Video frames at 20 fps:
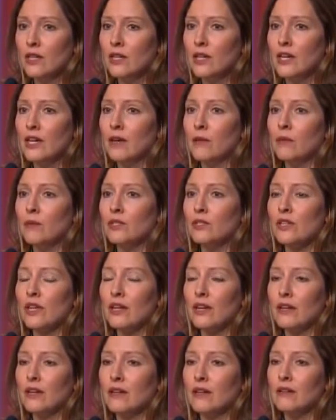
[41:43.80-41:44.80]
It was
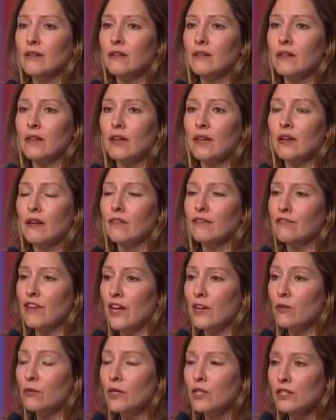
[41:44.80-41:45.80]
a
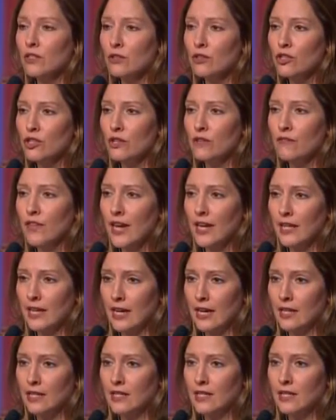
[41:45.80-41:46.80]
final resolution of that
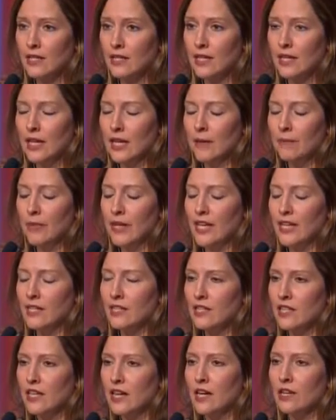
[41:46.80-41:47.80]
case. It
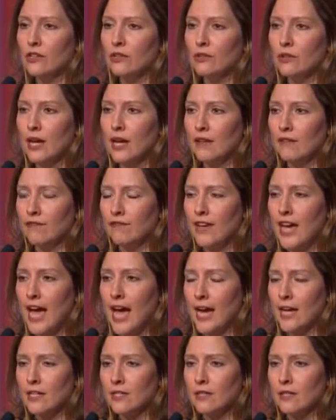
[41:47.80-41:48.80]
is the underlying
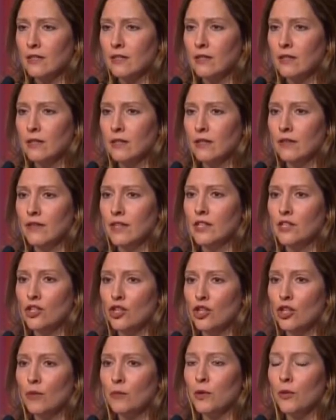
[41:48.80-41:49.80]
facts that
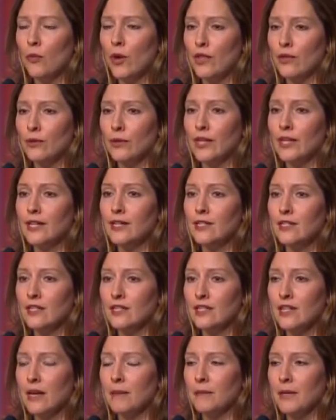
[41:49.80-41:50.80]
determine whether it is
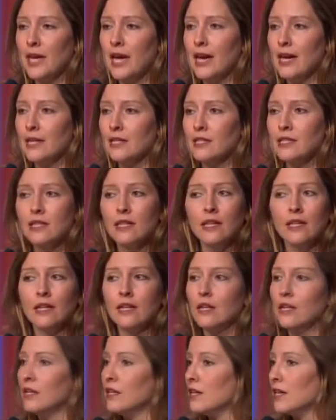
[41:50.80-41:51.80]
the same case,
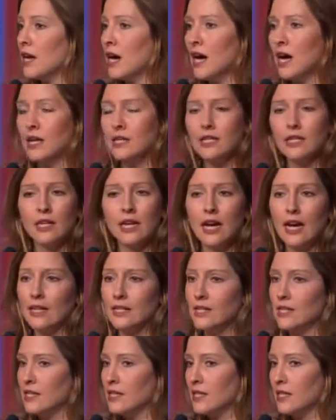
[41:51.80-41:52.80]
not
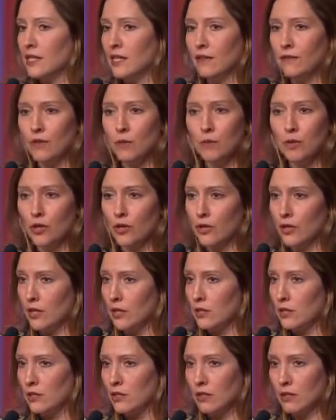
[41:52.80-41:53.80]
identity of the
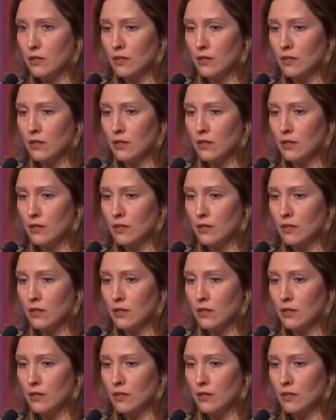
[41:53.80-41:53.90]
parties.